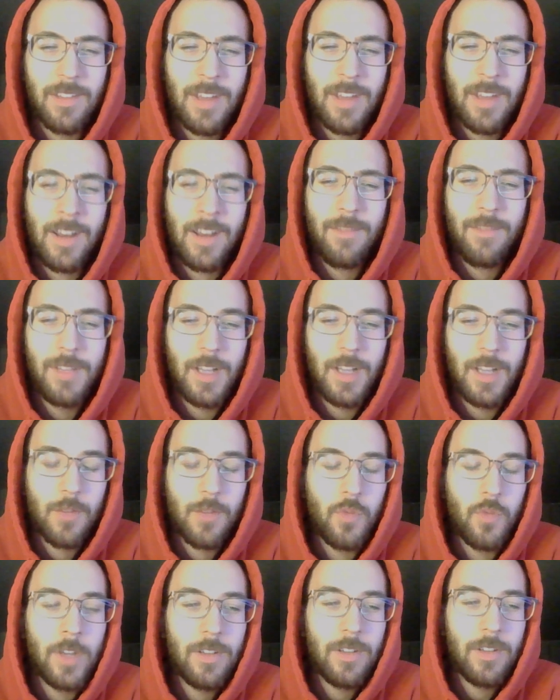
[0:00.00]
And I feel like
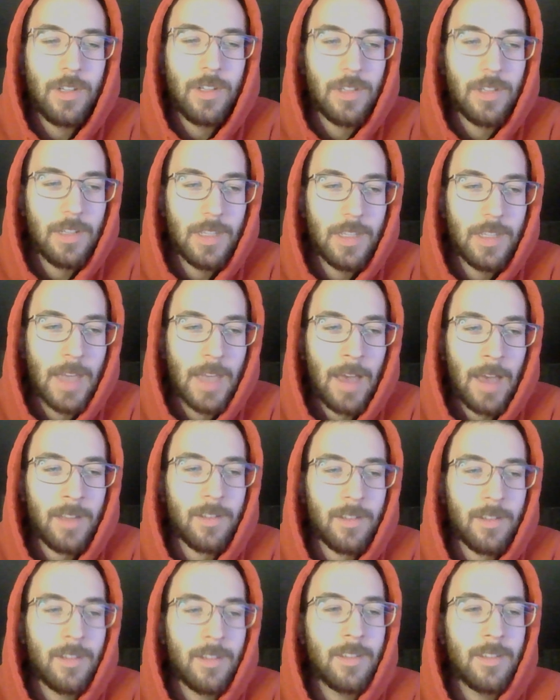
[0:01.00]
once you see that,
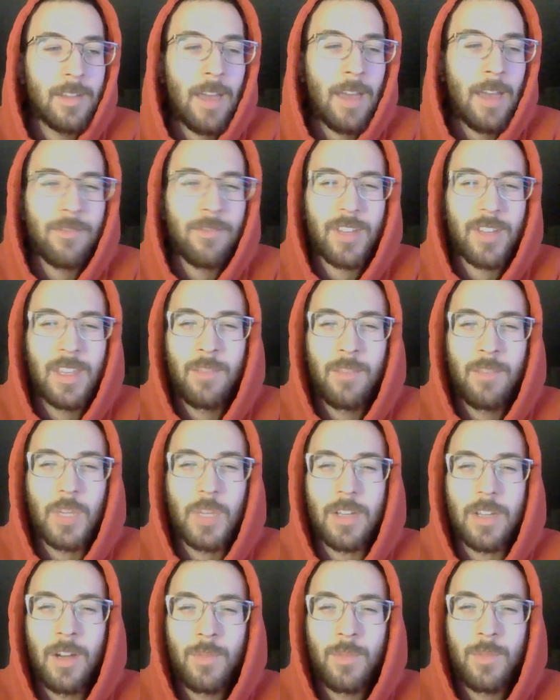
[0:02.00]
everything
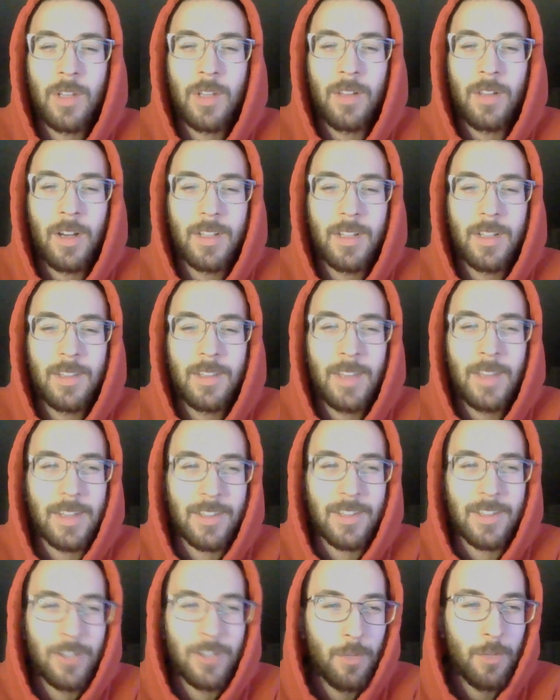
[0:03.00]
becomes a lot, like,
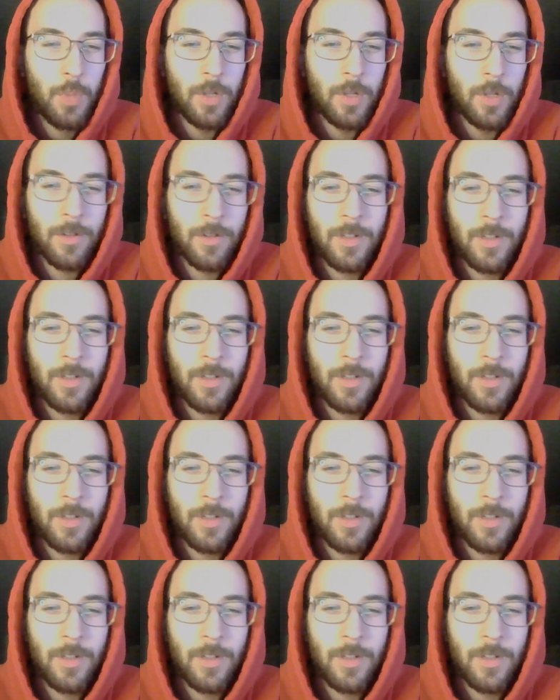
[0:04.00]
simpler.